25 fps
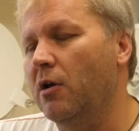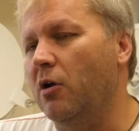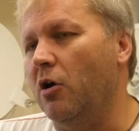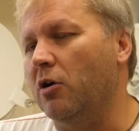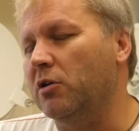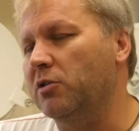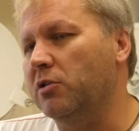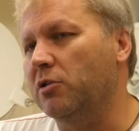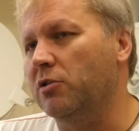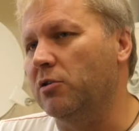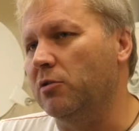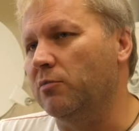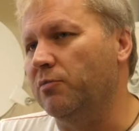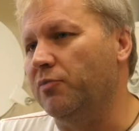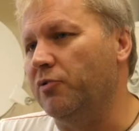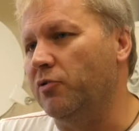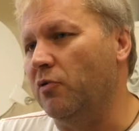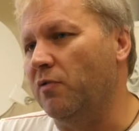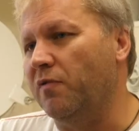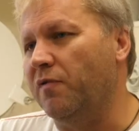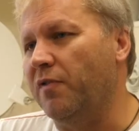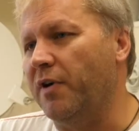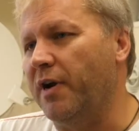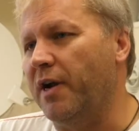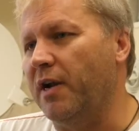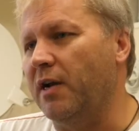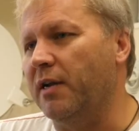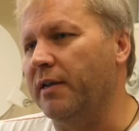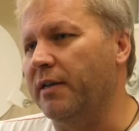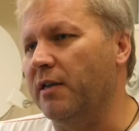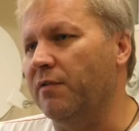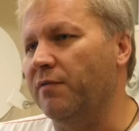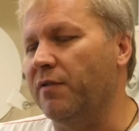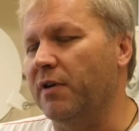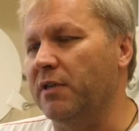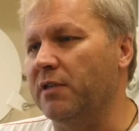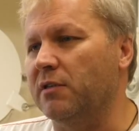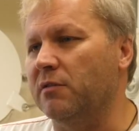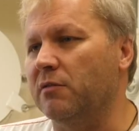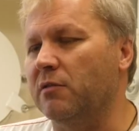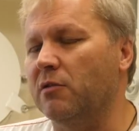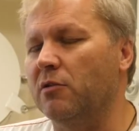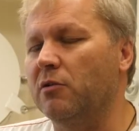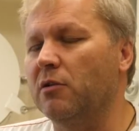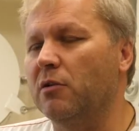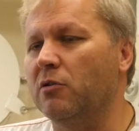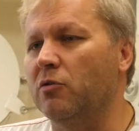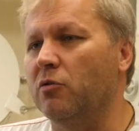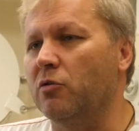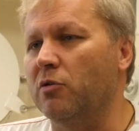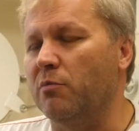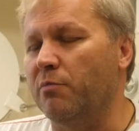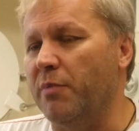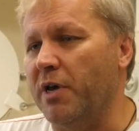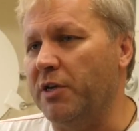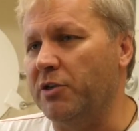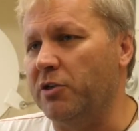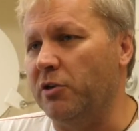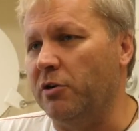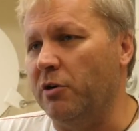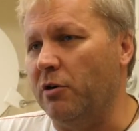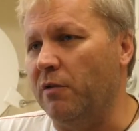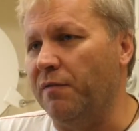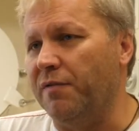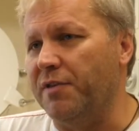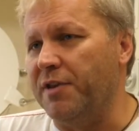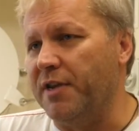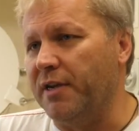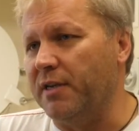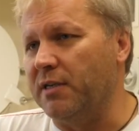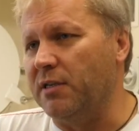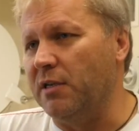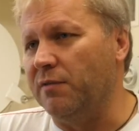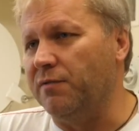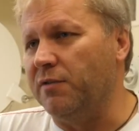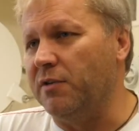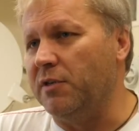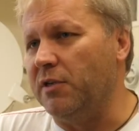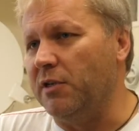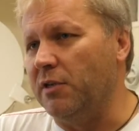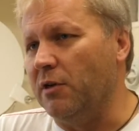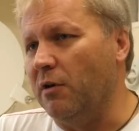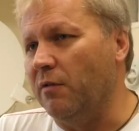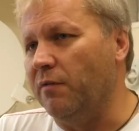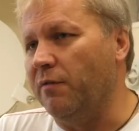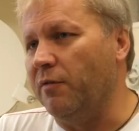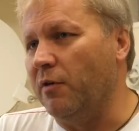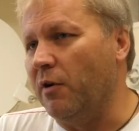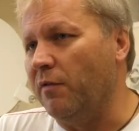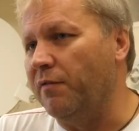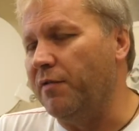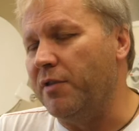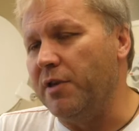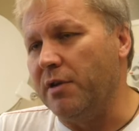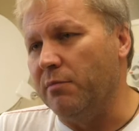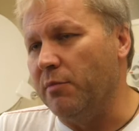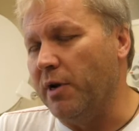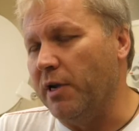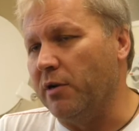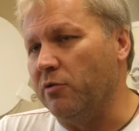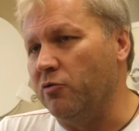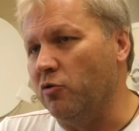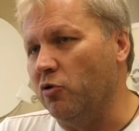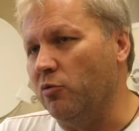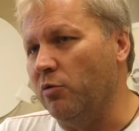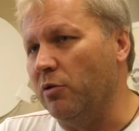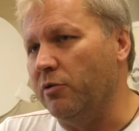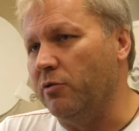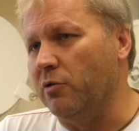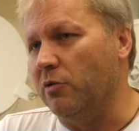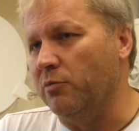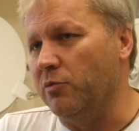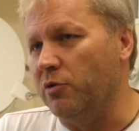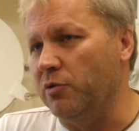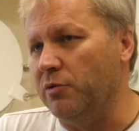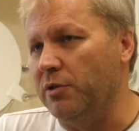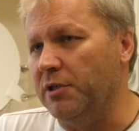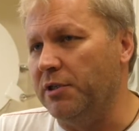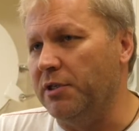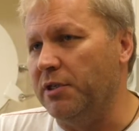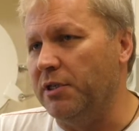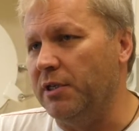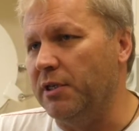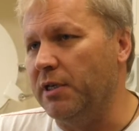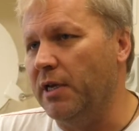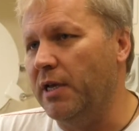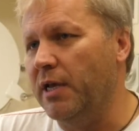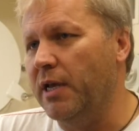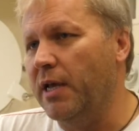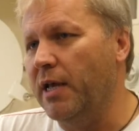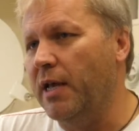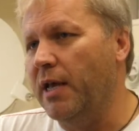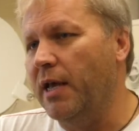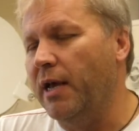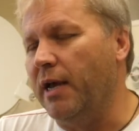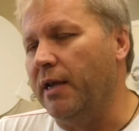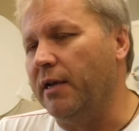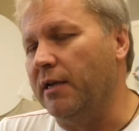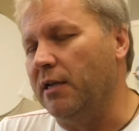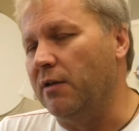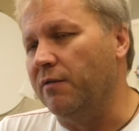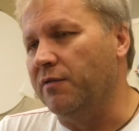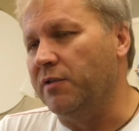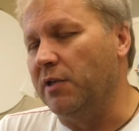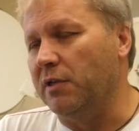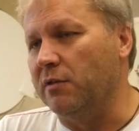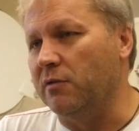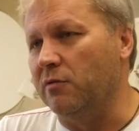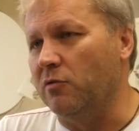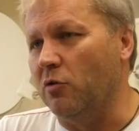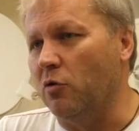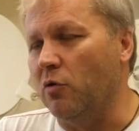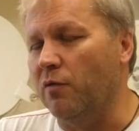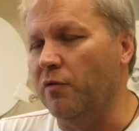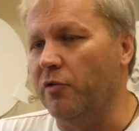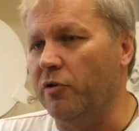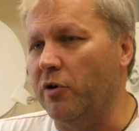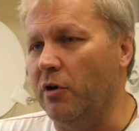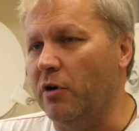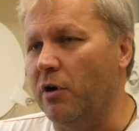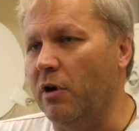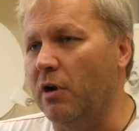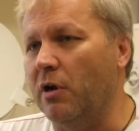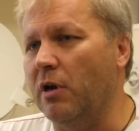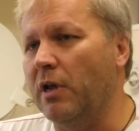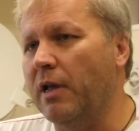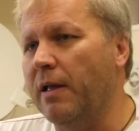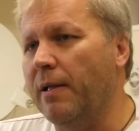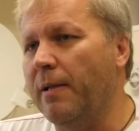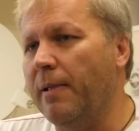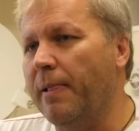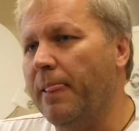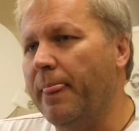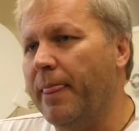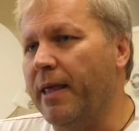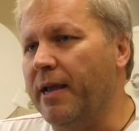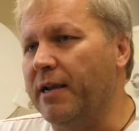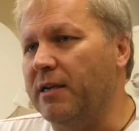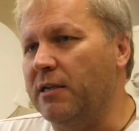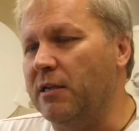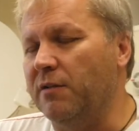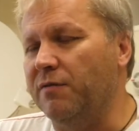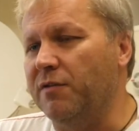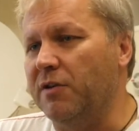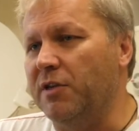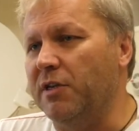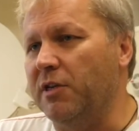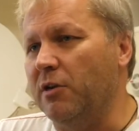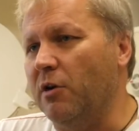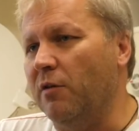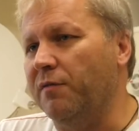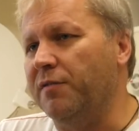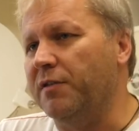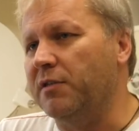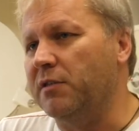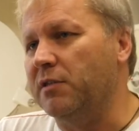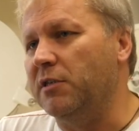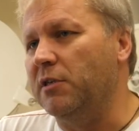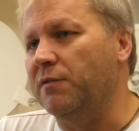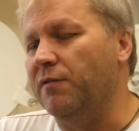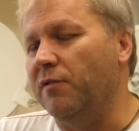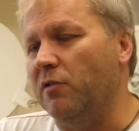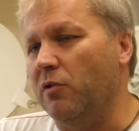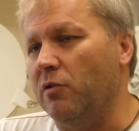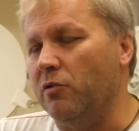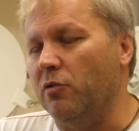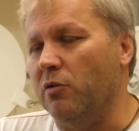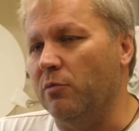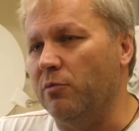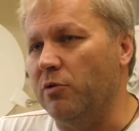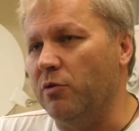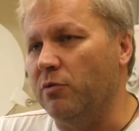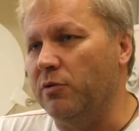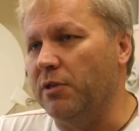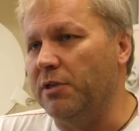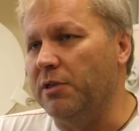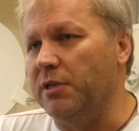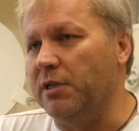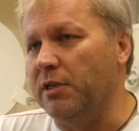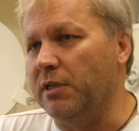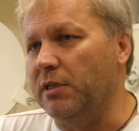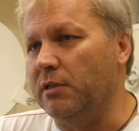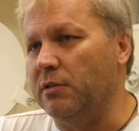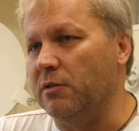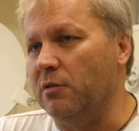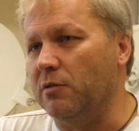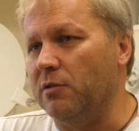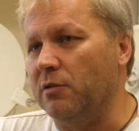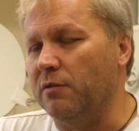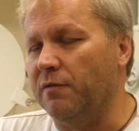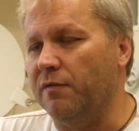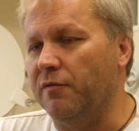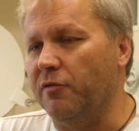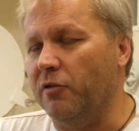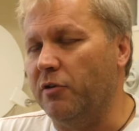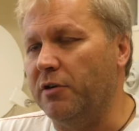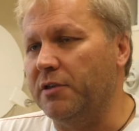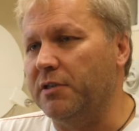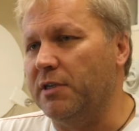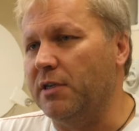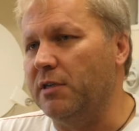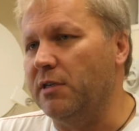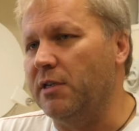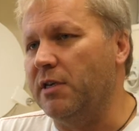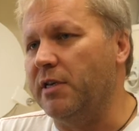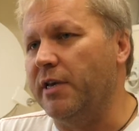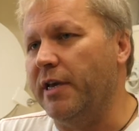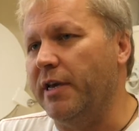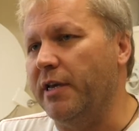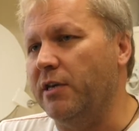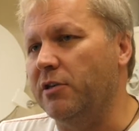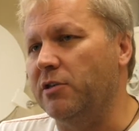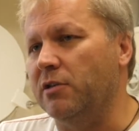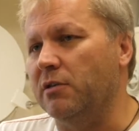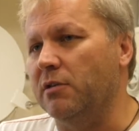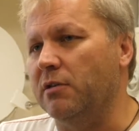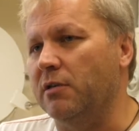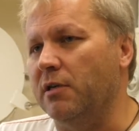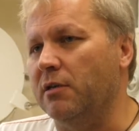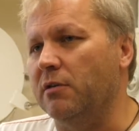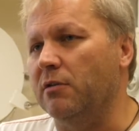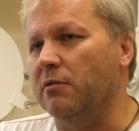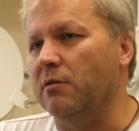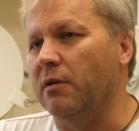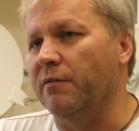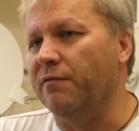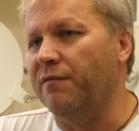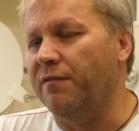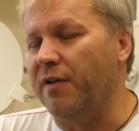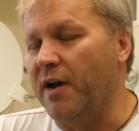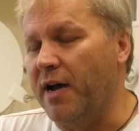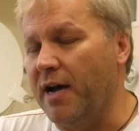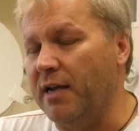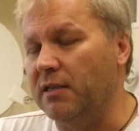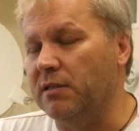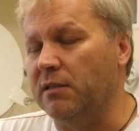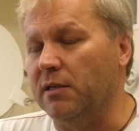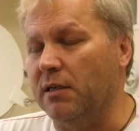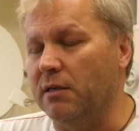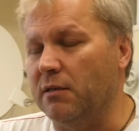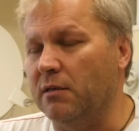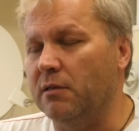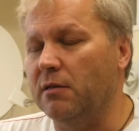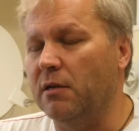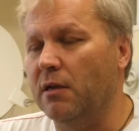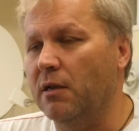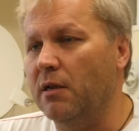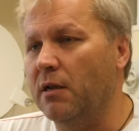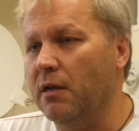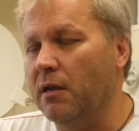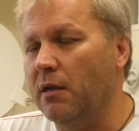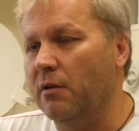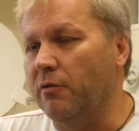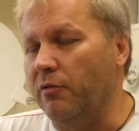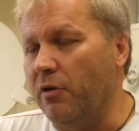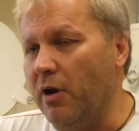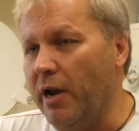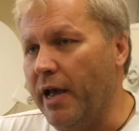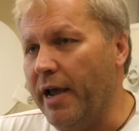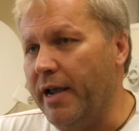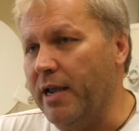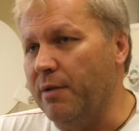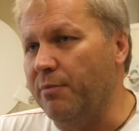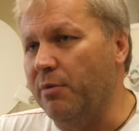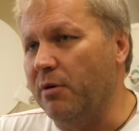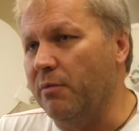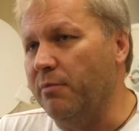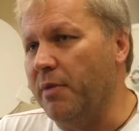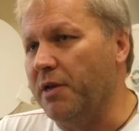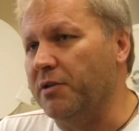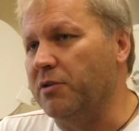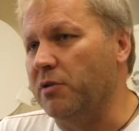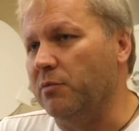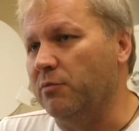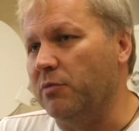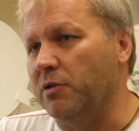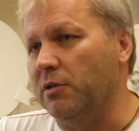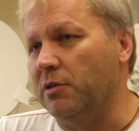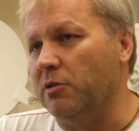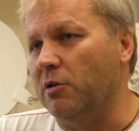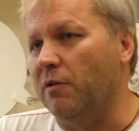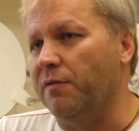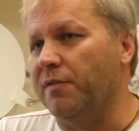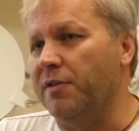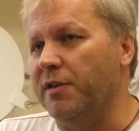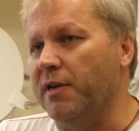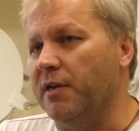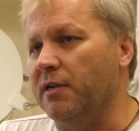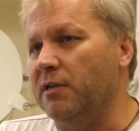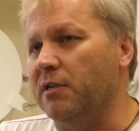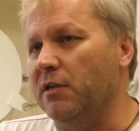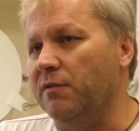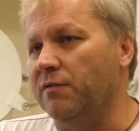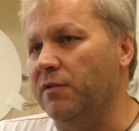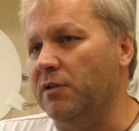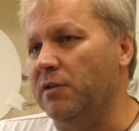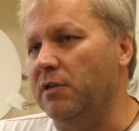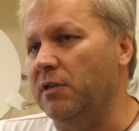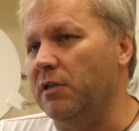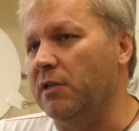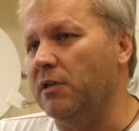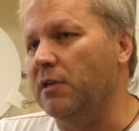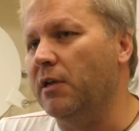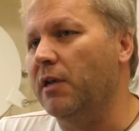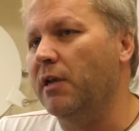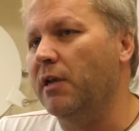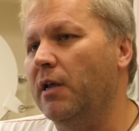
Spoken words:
Oxygen profile gives us a good measure of the activity of the microbial community and gives us an overall activity of the seafloor community. So the first indication and a fast and reliable measurement of the activity.